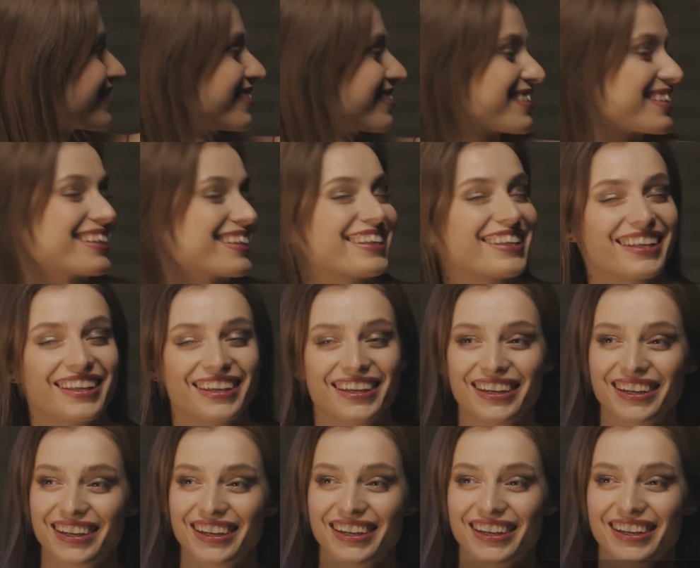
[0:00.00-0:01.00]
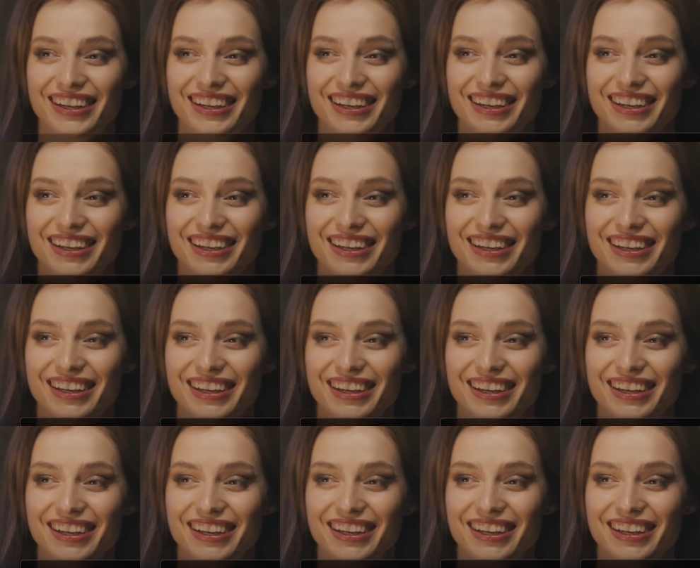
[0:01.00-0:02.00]

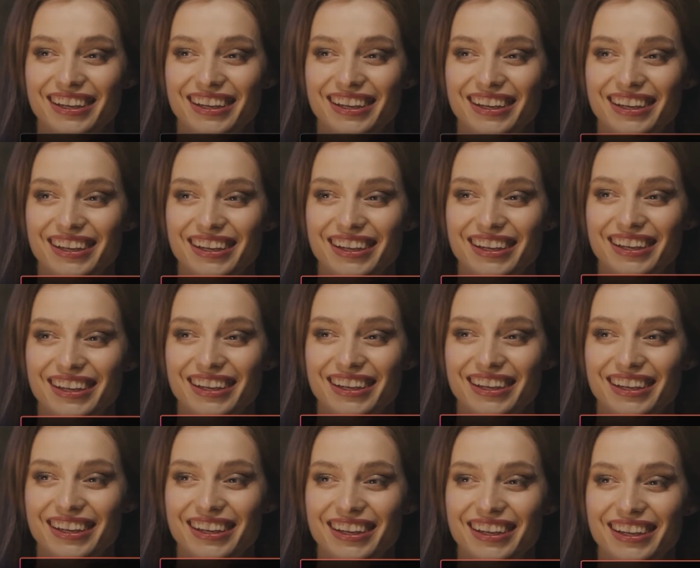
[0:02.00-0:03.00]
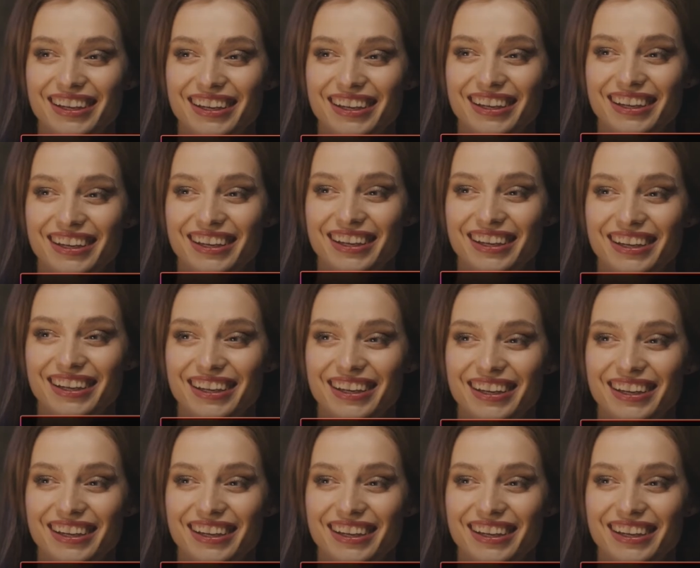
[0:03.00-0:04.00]

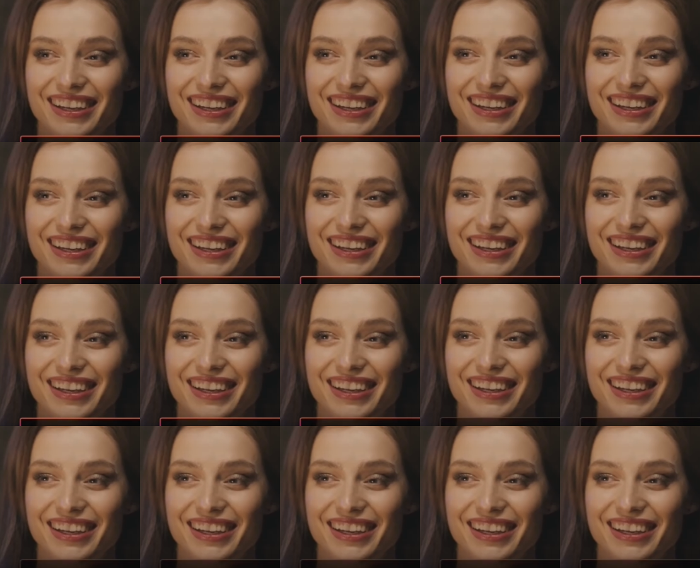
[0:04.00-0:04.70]
Nothing is said.